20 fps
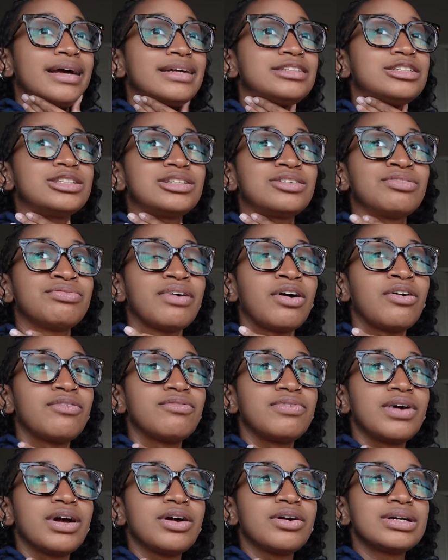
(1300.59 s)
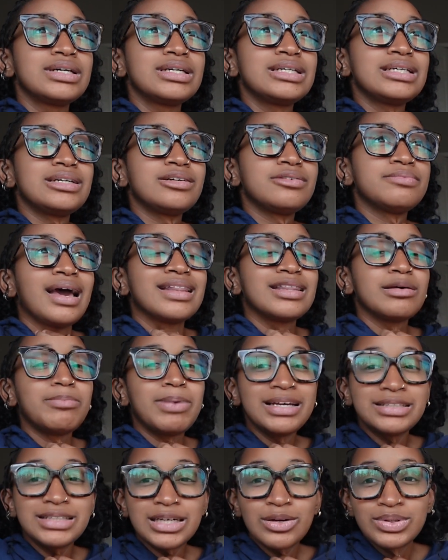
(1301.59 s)
just felt very, the
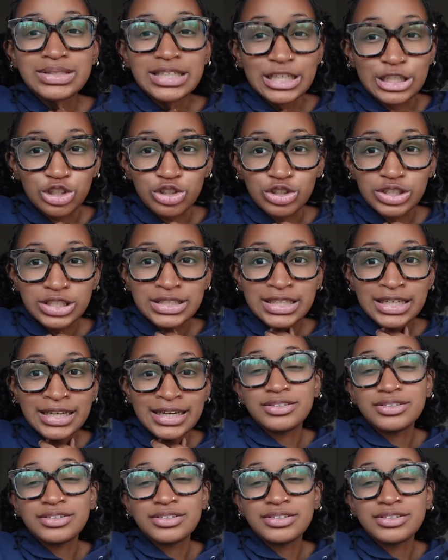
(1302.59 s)
pacing was interesting.